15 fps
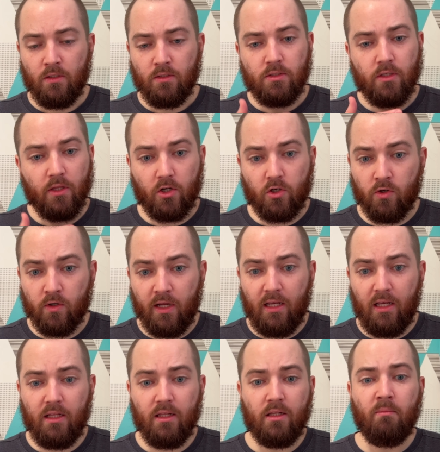So the
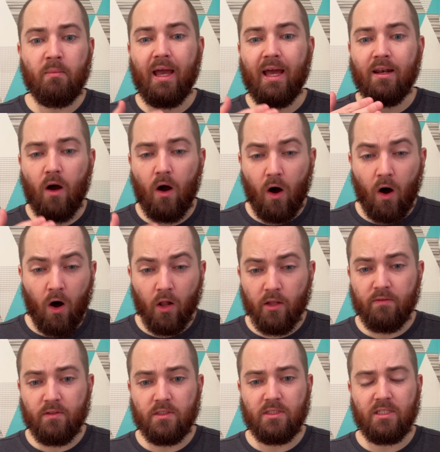curriculum and all
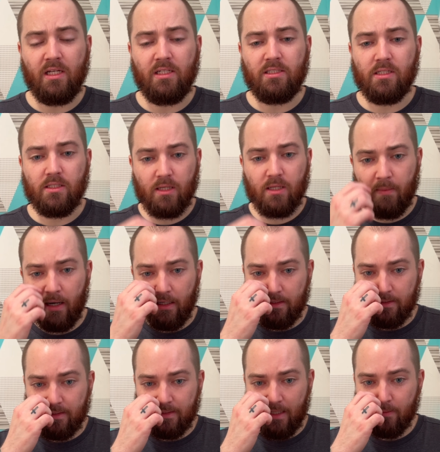of the teachings come out at
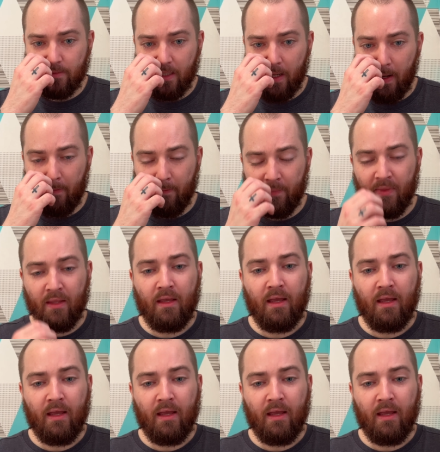the same time,